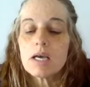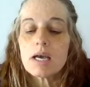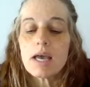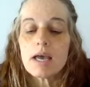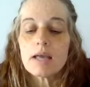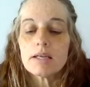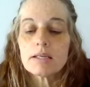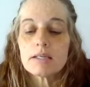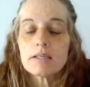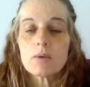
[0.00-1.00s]
and
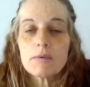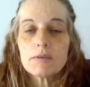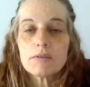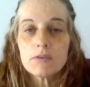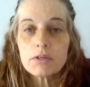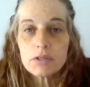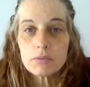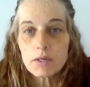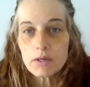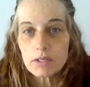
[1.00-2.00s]
uh, so i was a virgin
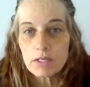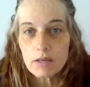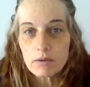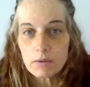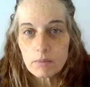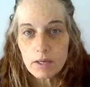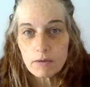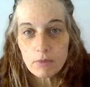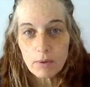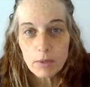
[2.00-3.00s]
when i got together with my
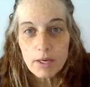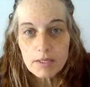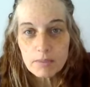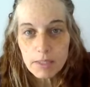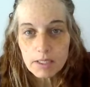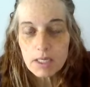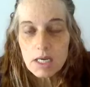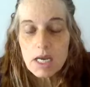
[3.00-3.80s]
former husband